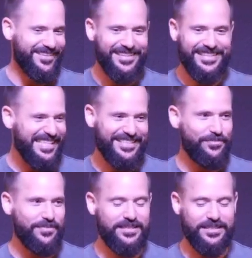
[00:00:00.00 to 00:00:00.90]
easy
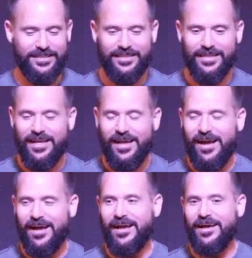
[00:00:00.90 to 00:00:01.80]
peasy.
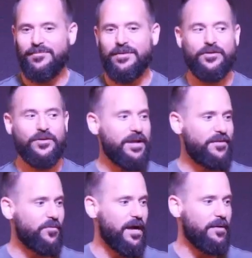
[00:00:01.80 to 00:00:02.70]
Um, if you don't
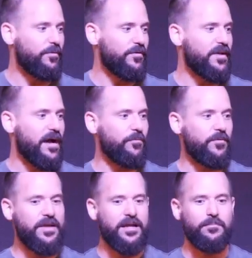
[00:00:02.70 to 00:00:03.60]
have a Bible, we've got
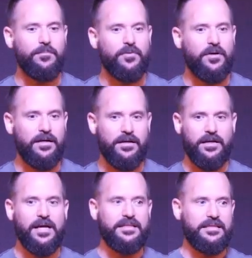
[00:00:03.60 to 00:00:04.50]
we've got them uh,
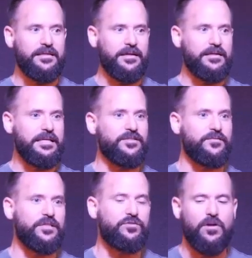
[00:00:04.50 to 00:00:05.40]
on the ends
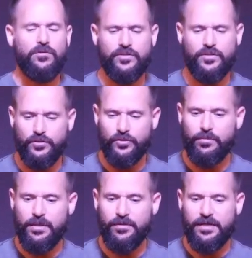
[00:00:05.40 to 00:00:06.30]
of each rows. Do
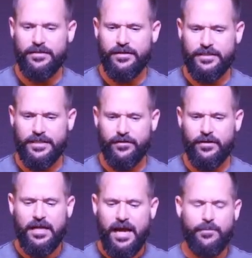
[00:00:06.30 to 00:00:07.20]
be reading there together.
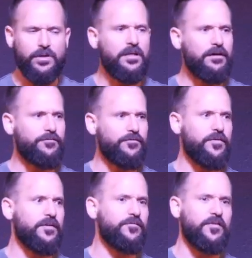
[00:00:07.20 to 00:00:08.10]
I would love for
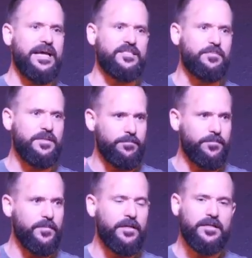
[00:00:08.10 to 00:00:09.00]
for that to be a
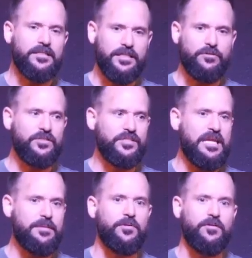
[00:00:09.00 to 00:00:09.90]
continued
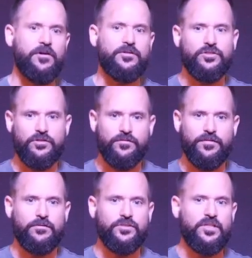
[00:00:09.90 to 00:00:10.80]
staple of our church
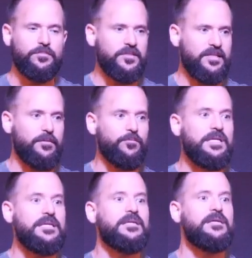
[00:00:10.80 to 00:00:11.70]
fellowship is that
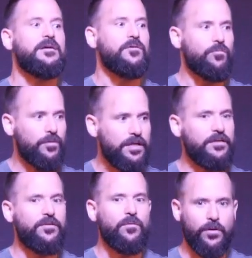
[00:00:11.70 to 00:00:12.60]
we
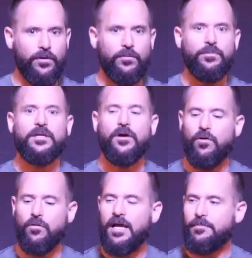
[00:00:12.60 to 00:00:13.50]
read the word, we
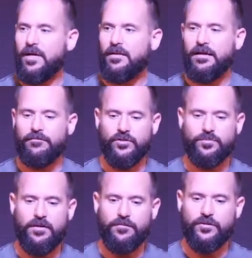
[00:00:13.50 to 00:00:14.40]
go line by line, verse
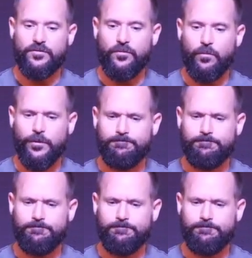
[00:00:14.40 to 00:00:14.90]
by verse through the word.